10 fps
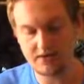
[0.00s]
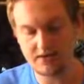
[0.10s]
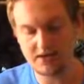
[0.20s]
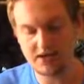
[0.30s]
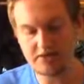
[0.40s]

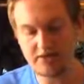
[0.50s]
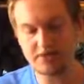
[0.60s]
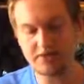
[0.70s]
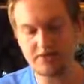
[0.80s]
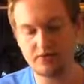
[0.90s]
this theory
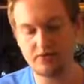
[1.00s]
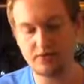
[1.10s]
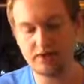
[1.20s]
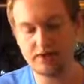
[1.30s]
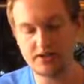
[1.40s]
was from
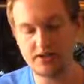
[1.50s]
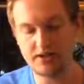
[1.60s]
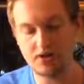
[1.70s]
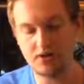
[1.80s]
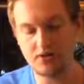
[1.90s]
Royce
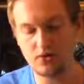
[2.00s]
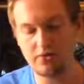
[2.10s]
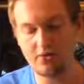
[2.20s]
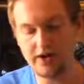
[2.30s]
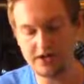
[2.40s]
Teo
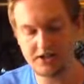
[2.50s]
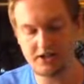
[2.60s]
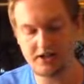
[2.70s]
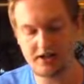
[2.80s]
Corporations,